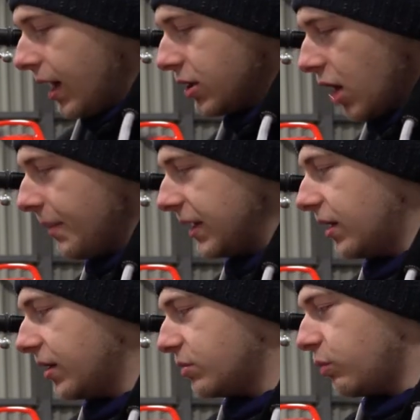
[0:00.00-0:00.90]
Comment
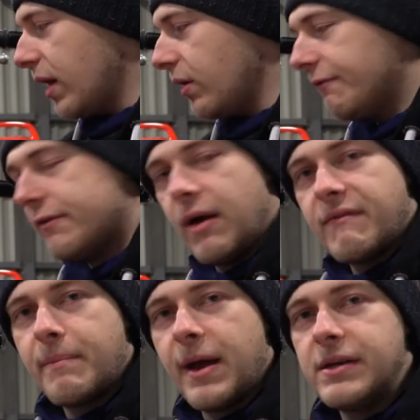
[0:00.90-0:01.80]
as well if you have
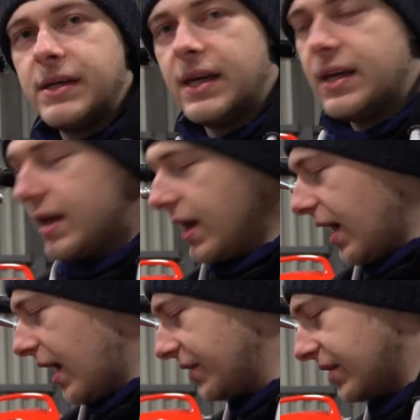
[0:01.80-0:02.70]
a Bandit.
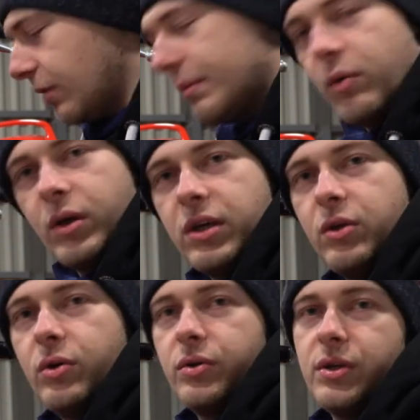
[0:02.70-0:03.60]
Tell me what
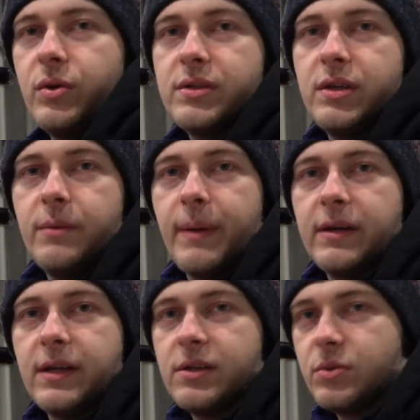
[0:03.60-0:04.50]
you're doing to your Bandit as